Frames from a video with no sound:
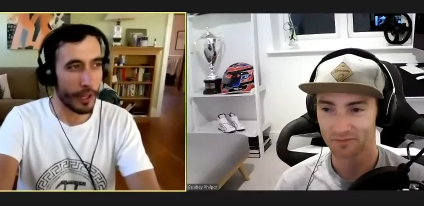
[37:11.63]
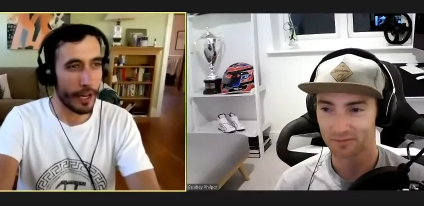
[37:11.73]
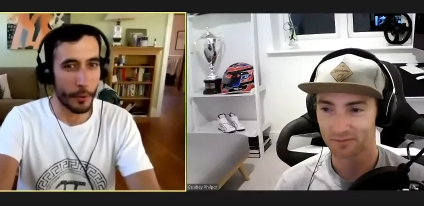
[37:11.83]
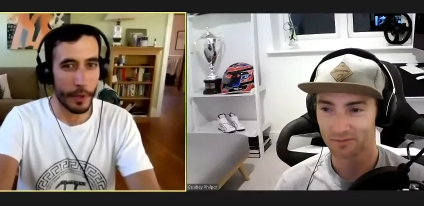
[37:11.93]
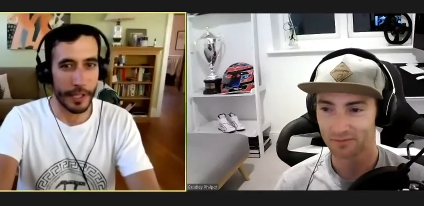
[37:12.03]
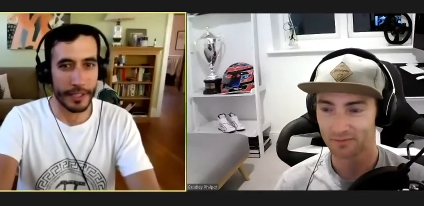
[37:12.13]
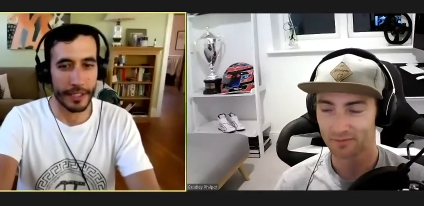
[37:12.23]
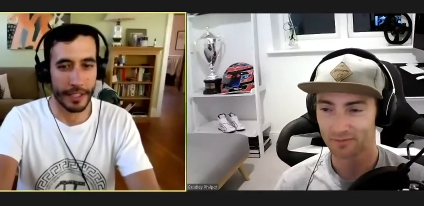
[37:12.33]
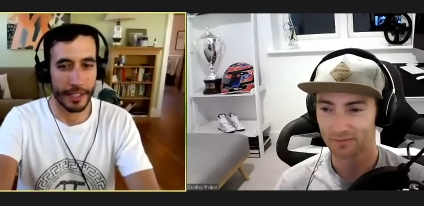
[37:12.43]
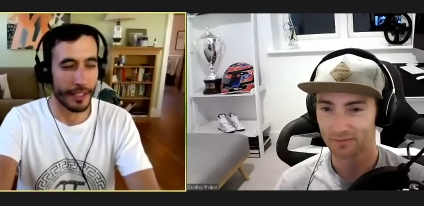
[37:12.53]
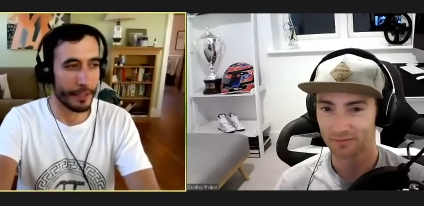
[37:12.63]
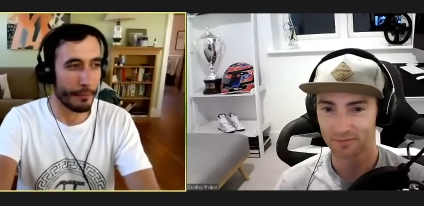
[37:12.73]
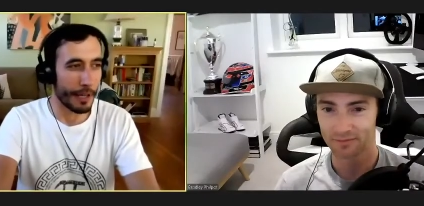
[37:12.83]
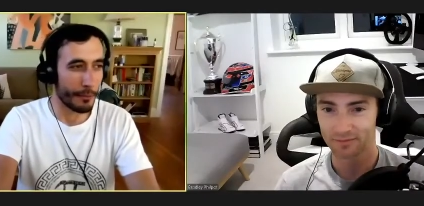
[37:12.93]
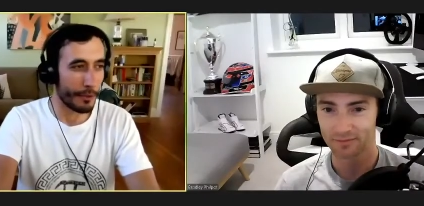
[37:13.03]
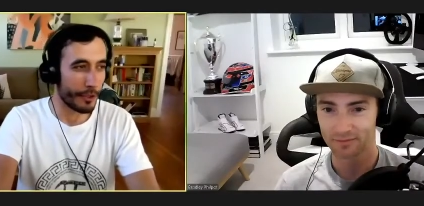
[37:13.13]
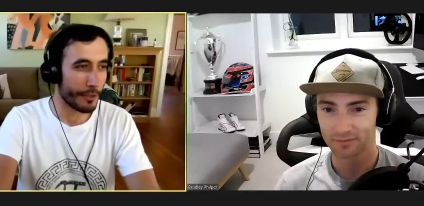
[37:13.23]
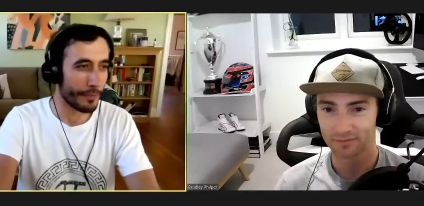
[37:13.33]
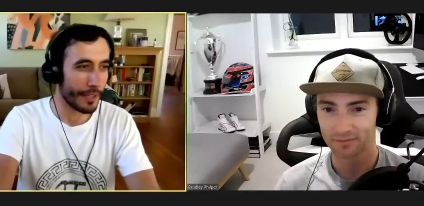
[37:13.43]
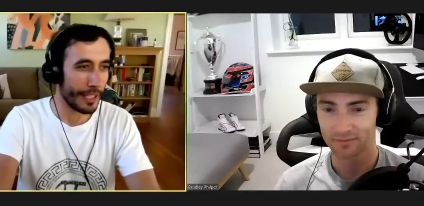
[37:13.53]
Speaker 1: a great circuit in Buckmore.
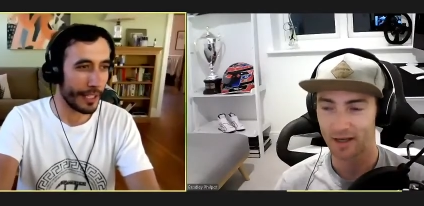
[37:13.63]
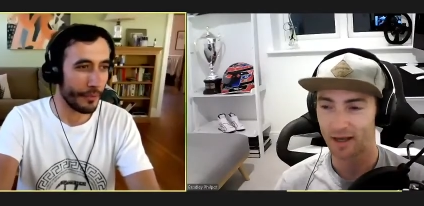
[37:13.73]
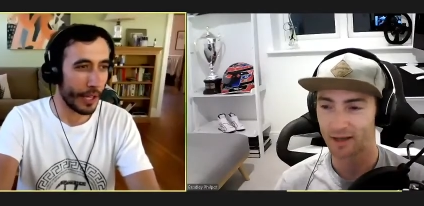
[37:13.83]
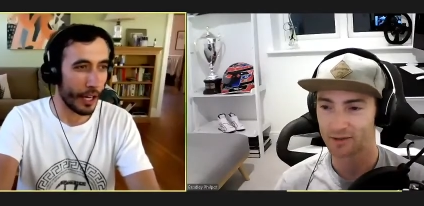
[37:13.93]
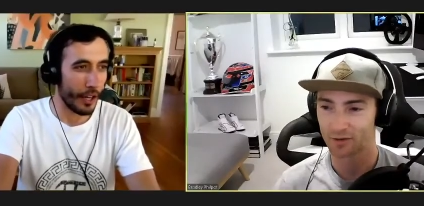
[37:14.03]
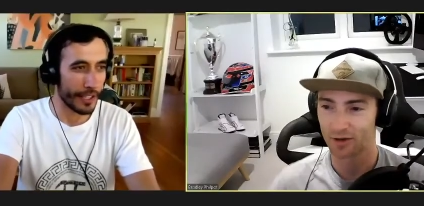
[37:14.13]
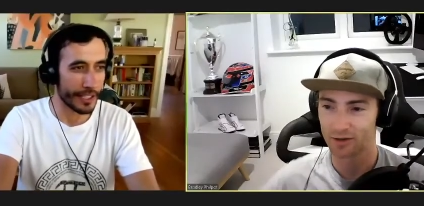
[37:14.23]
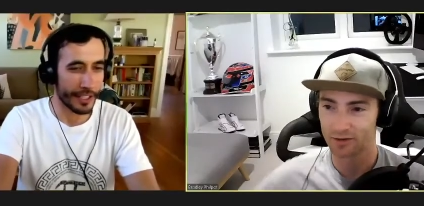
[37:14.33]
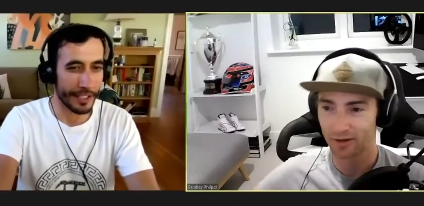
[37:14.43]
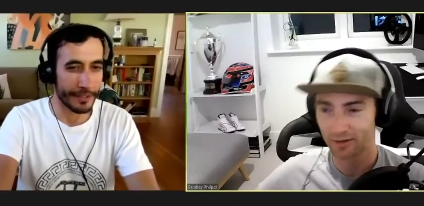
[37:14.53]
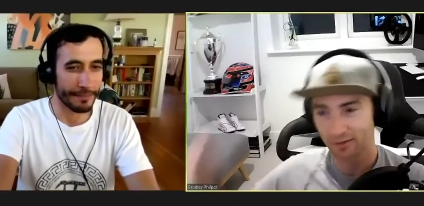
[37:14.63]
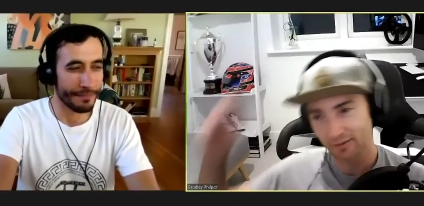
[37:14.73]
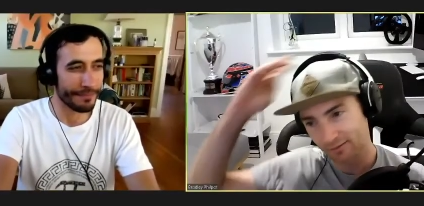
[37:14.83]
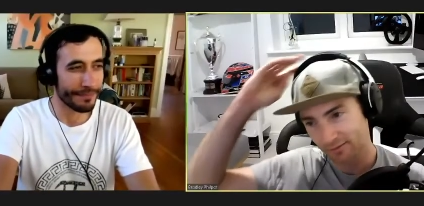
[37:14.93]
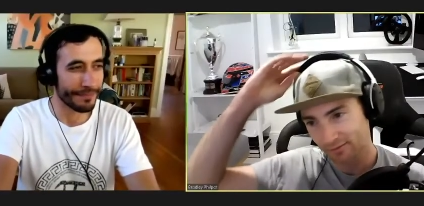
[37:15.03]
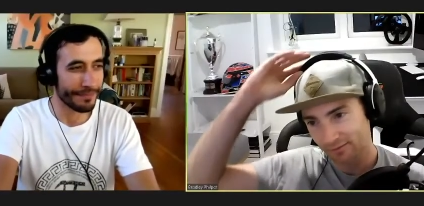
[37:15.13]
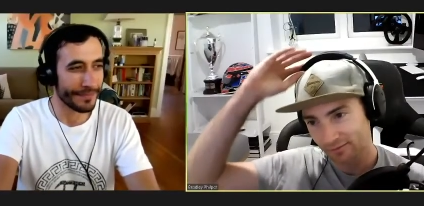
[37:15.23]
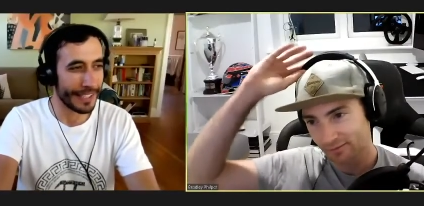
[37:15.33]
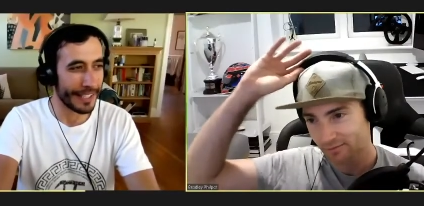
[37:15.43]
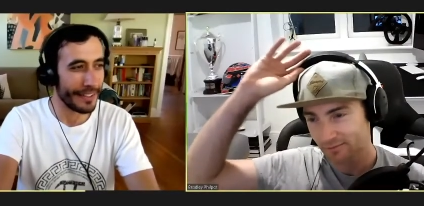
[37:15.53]
Uh, yeah, it's a great circuit. Track.
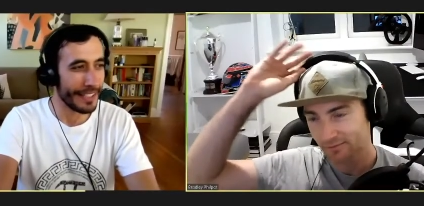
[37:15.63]
Yeah.